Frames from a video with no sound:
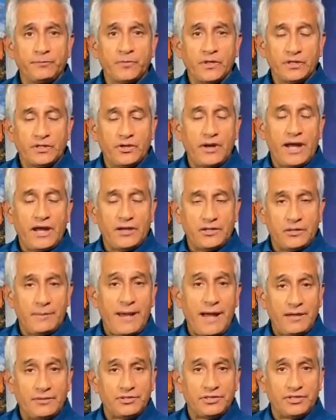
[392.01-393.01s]
They're out and
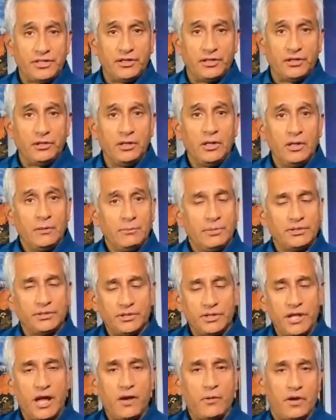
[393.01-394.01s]
about still, but they're
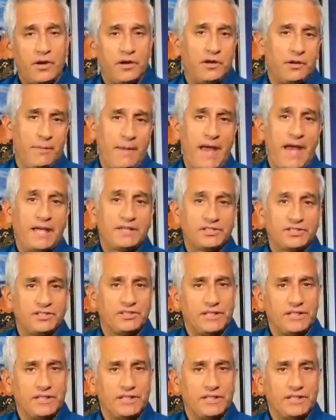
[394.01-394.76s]
not wearing the masks.